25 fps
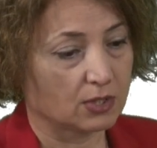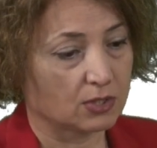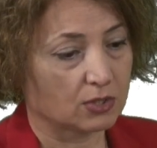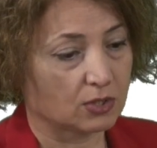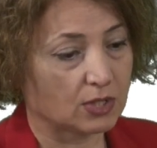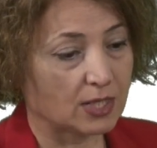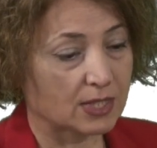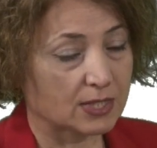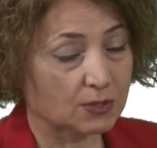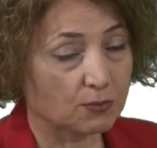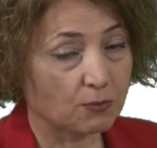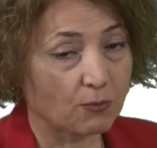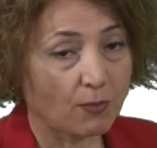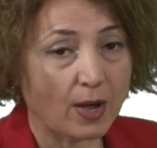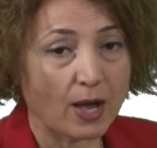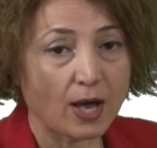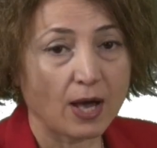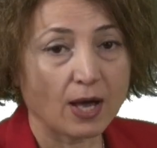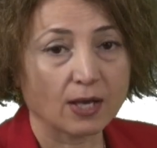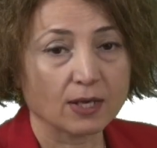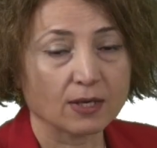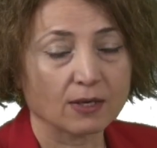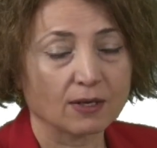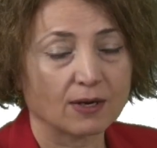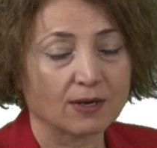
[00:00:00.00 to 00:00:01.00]
That's
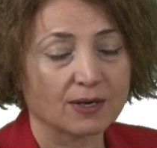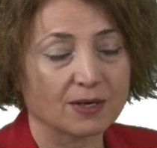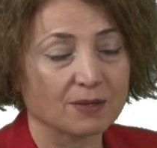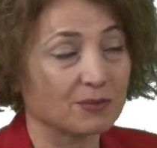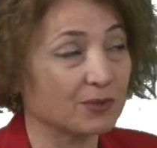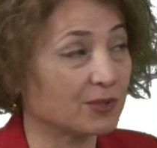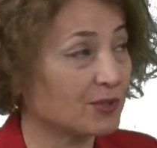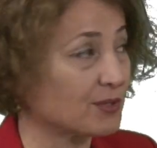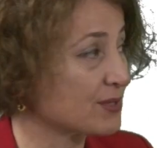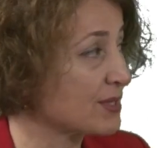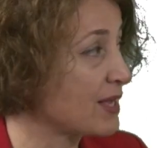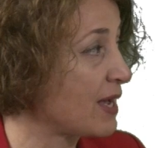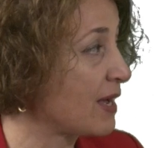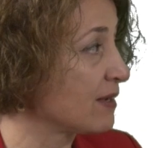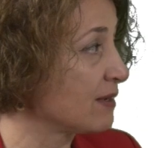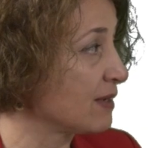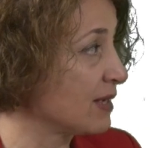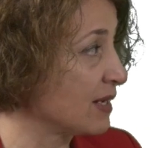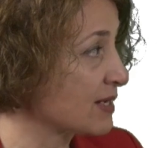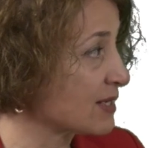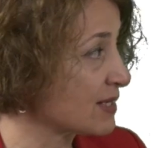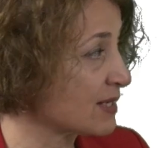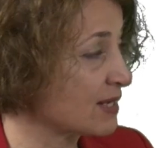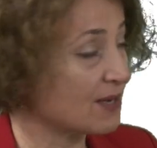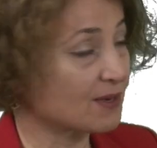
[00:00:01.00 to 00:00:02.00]
why arabinose
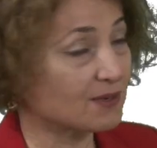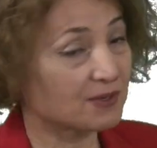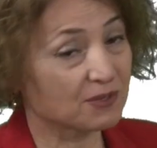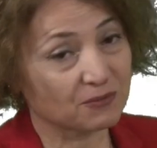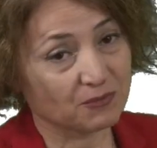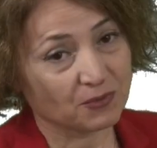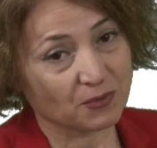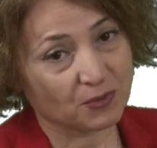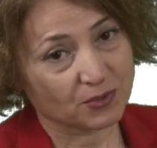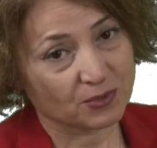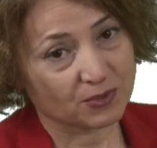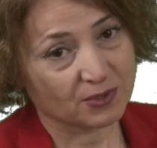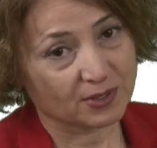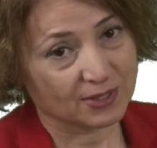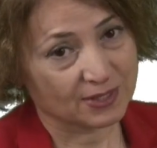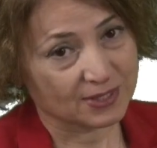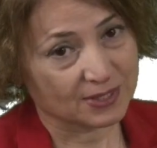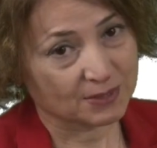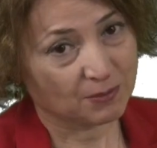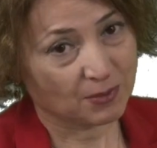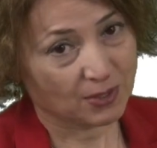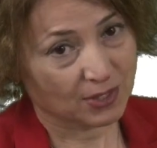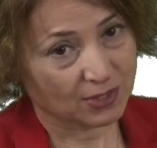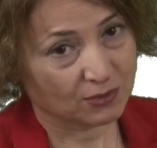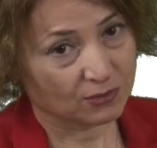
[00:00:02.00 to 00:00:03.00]
islands are referred as
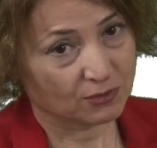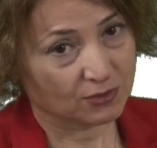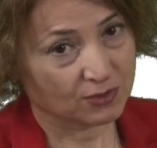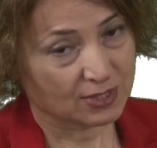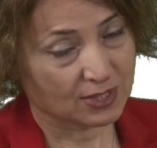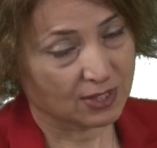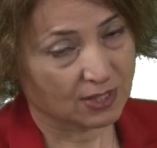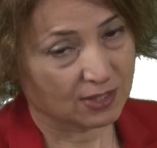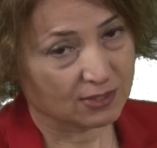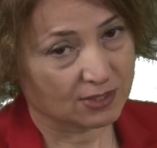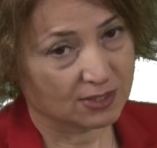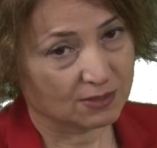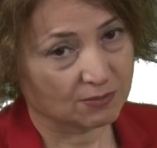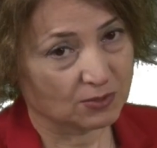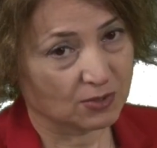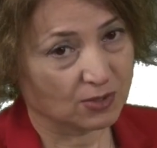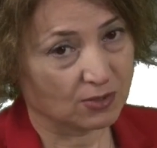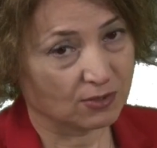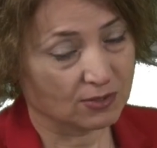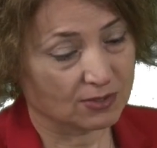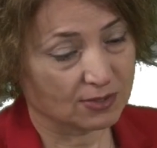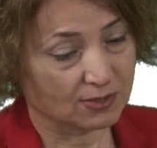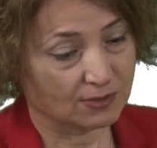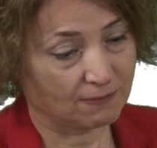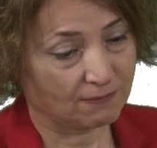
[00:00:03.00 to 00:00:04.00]
pentosanes,
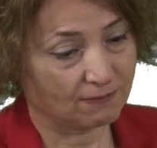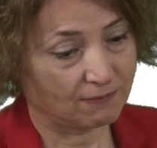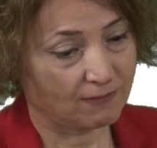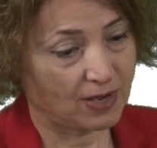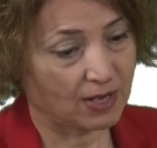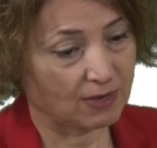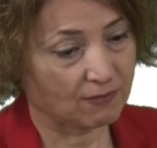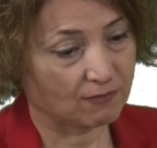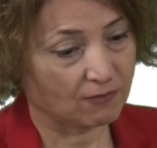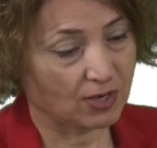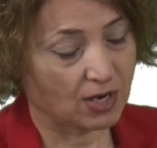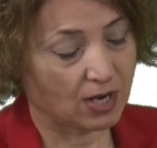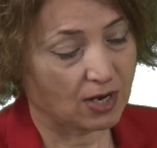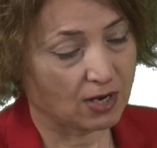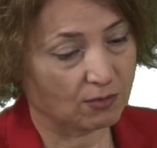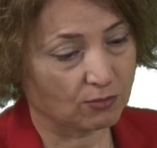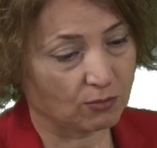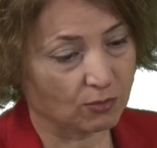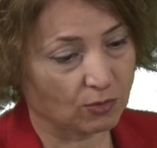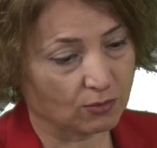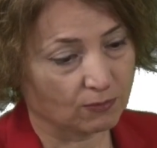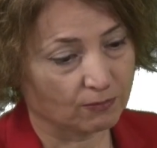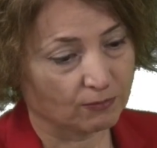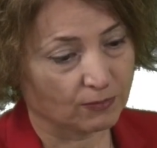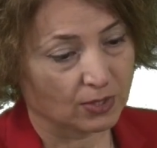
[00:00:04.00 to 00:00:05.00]
because of 5 carbon.